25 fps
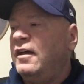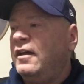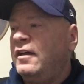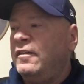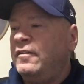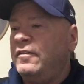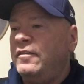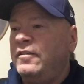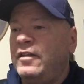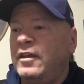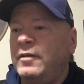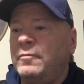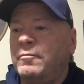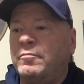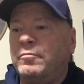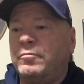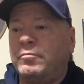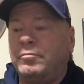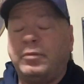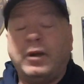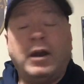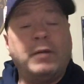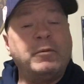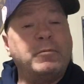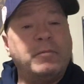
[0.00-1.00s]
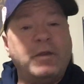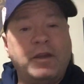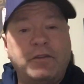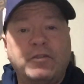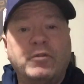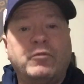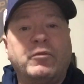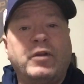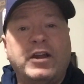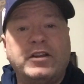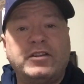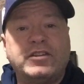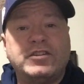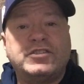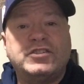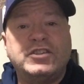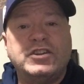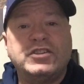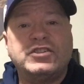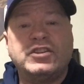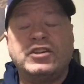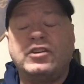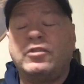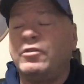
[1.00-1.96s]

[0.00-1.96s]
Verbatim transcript: They probably made the right decision.